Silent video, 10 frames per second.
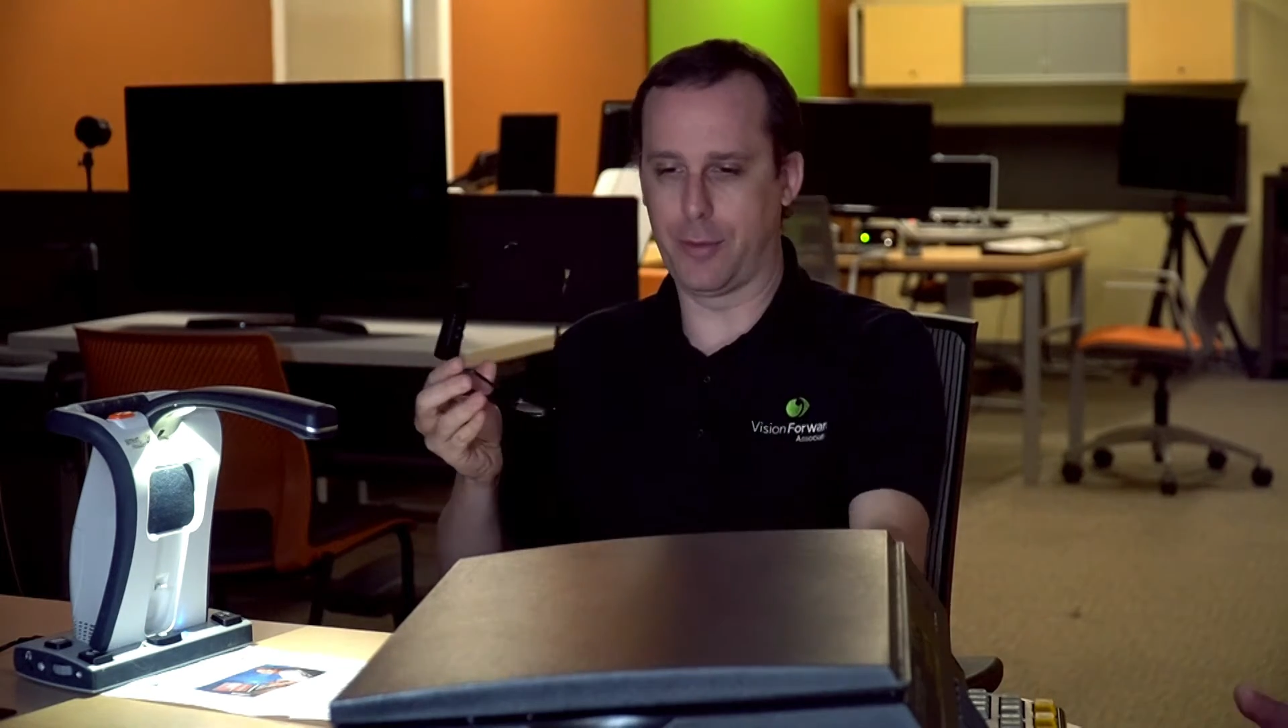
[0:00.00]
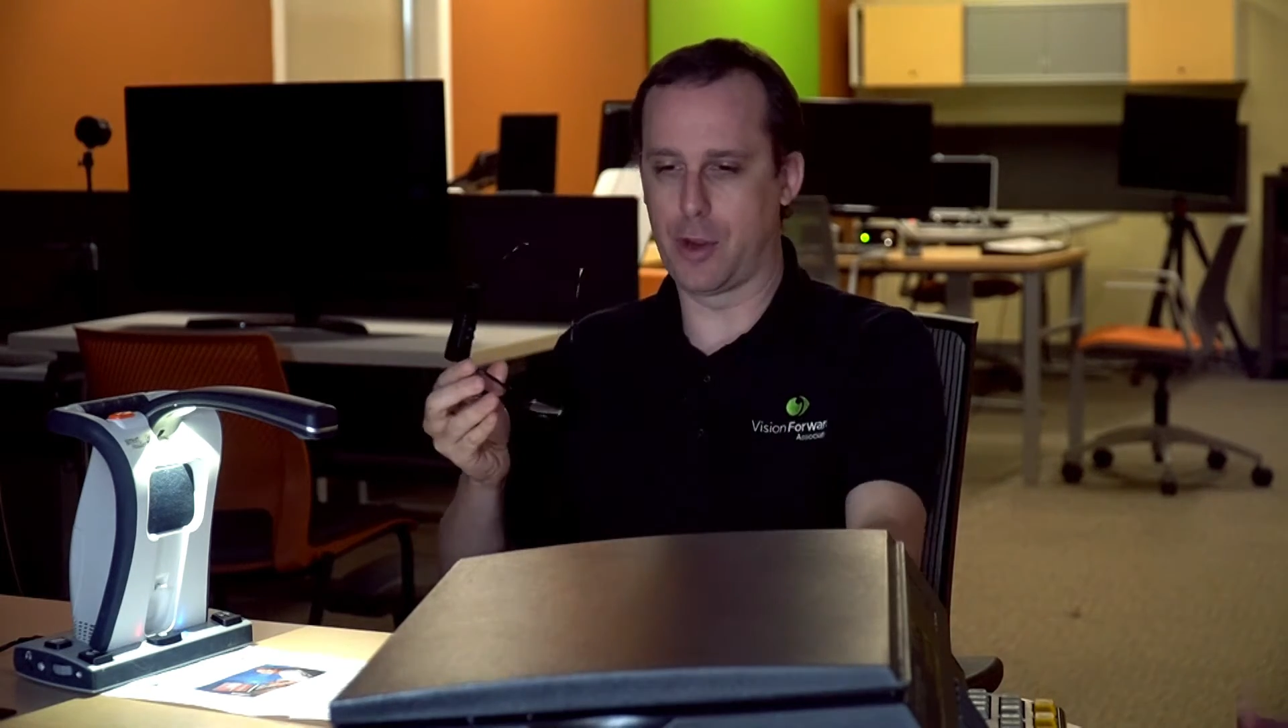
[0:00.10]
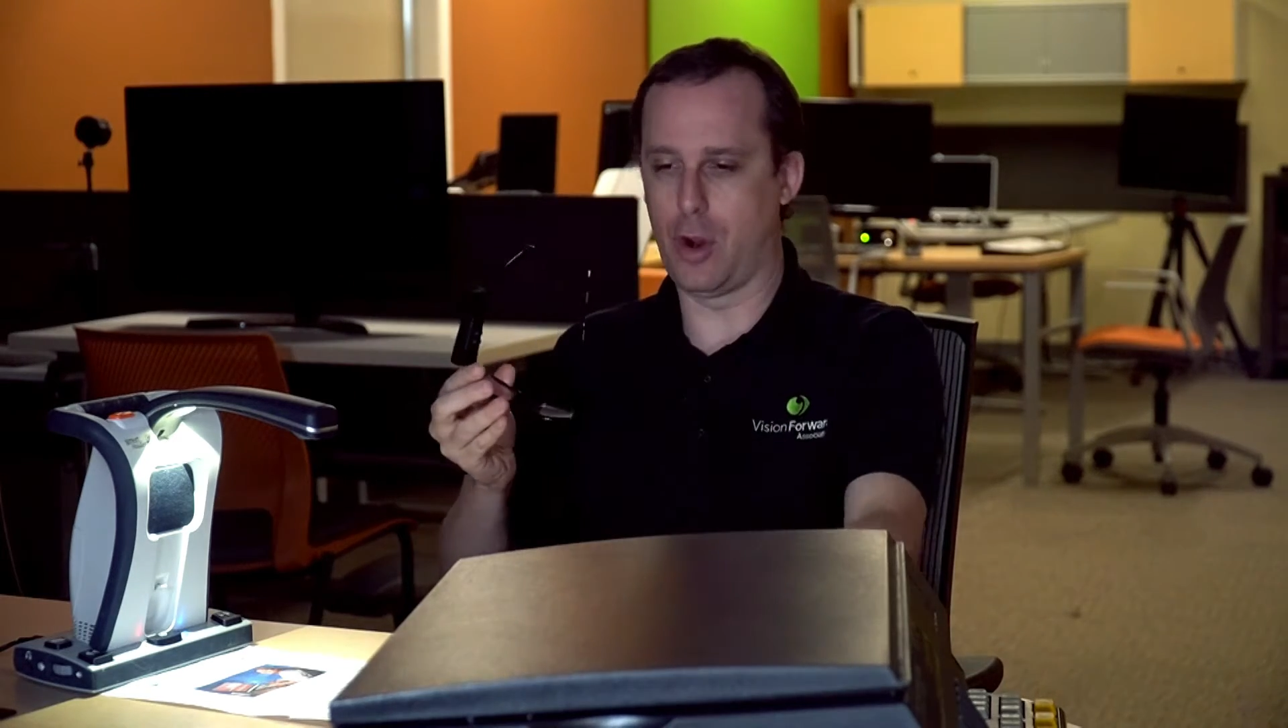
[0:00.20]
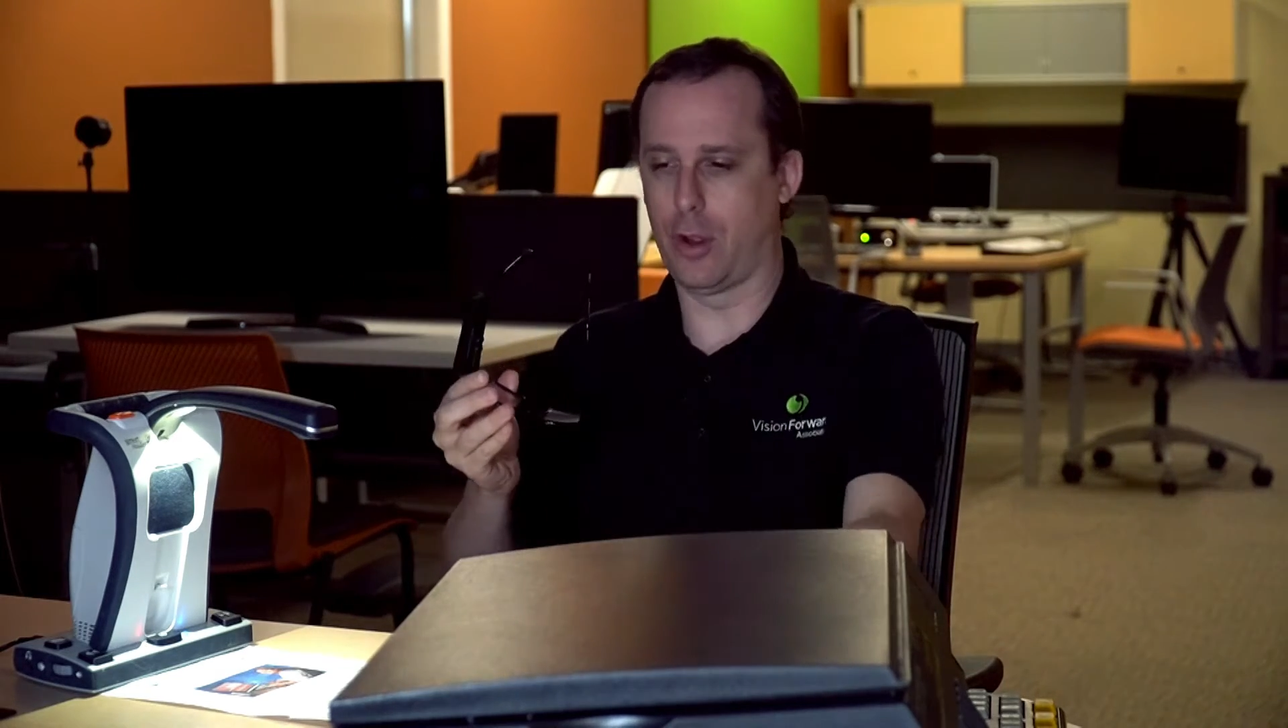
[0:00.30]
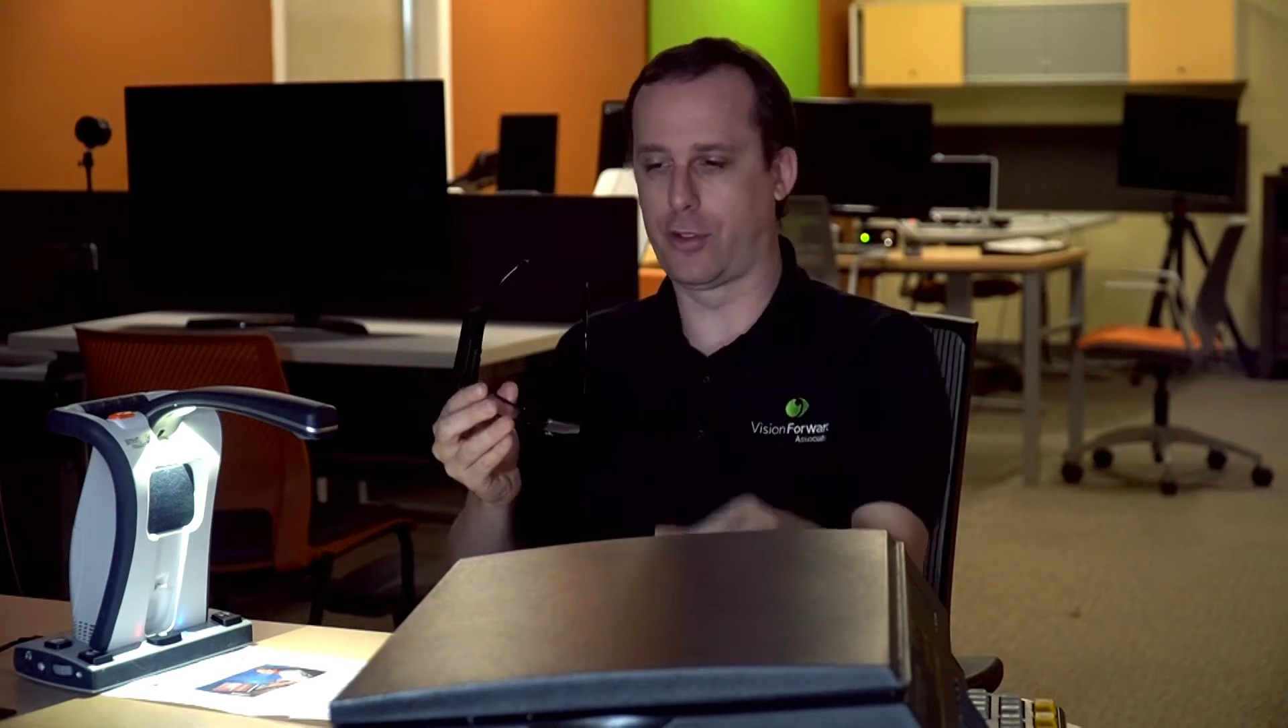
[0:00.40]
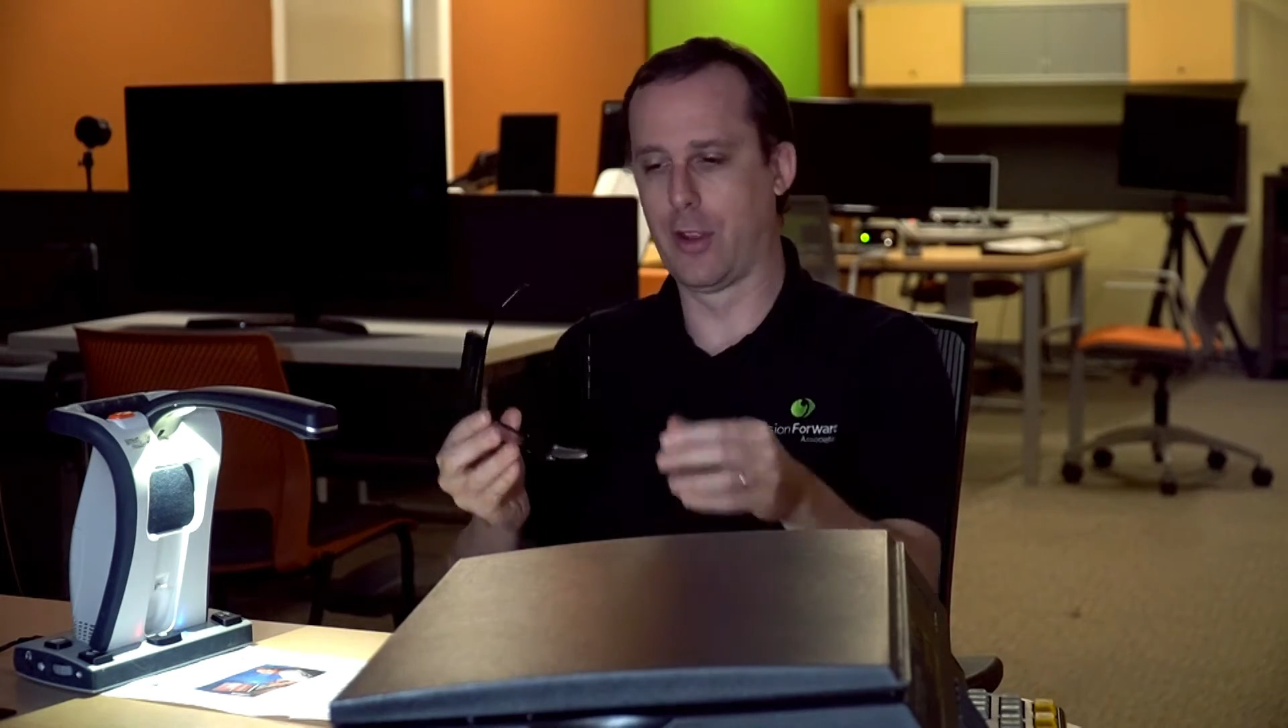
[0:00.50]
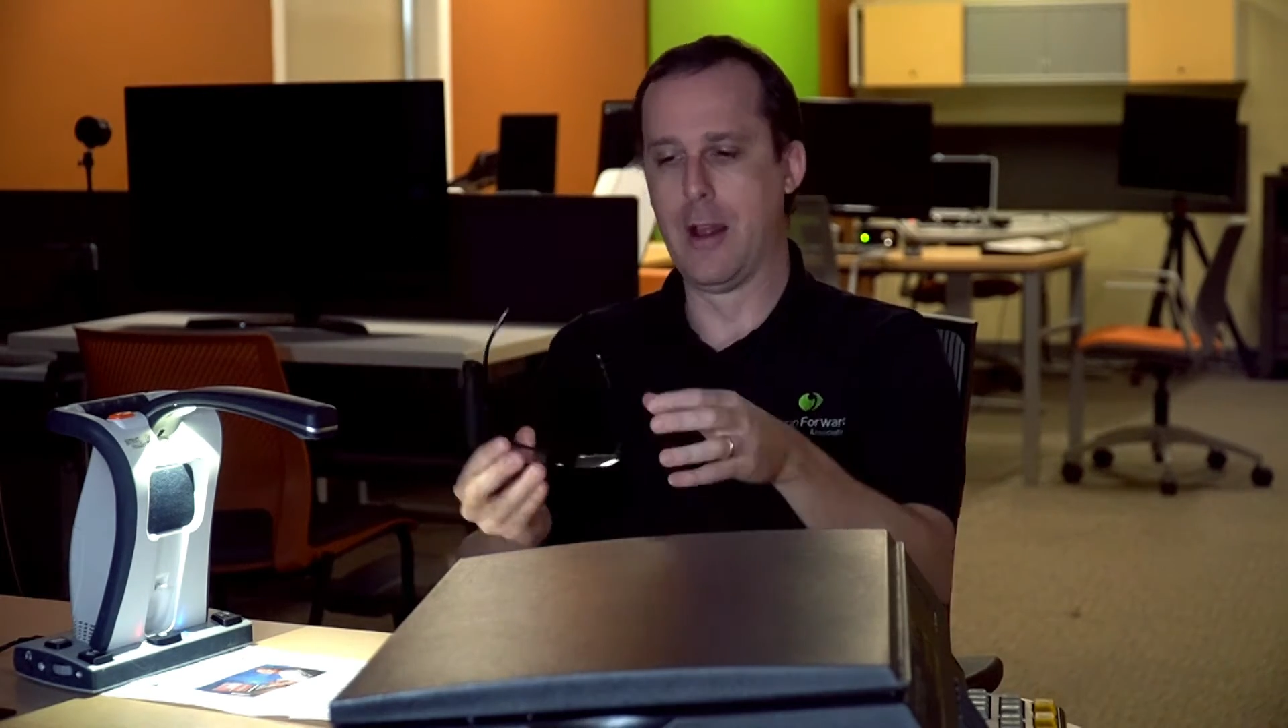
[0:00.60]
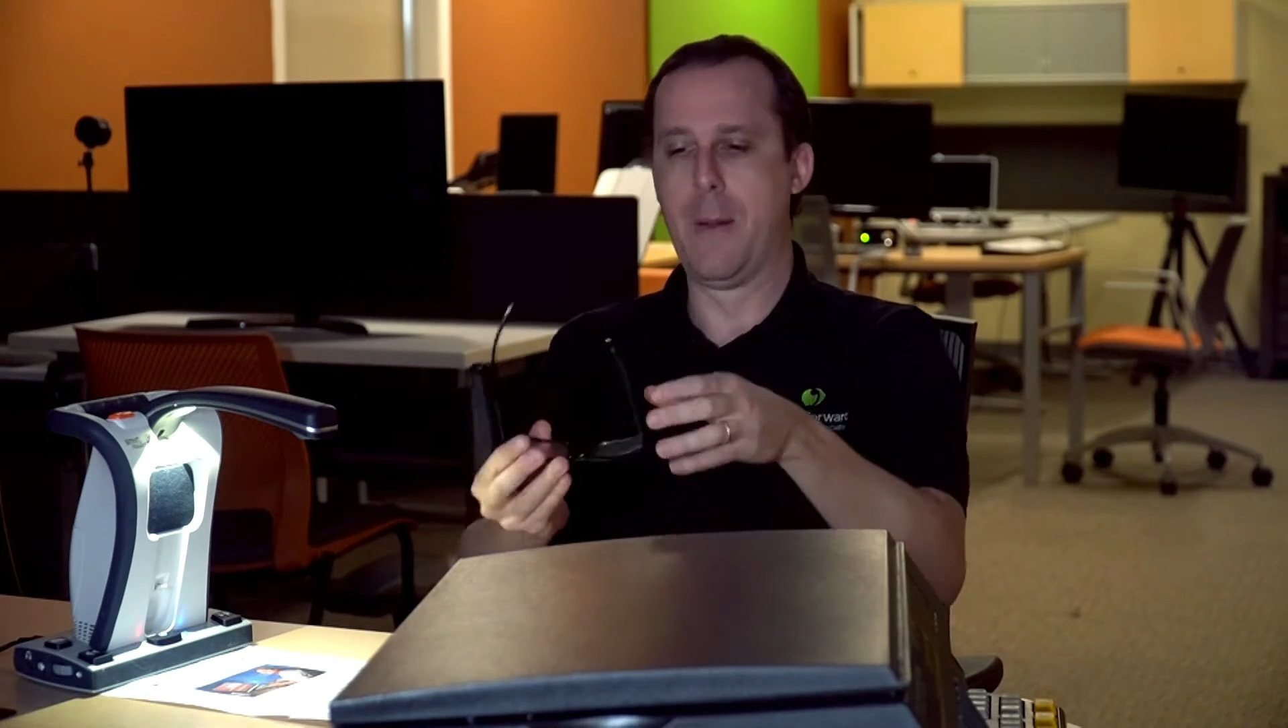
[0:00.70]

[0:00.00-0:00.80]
of course.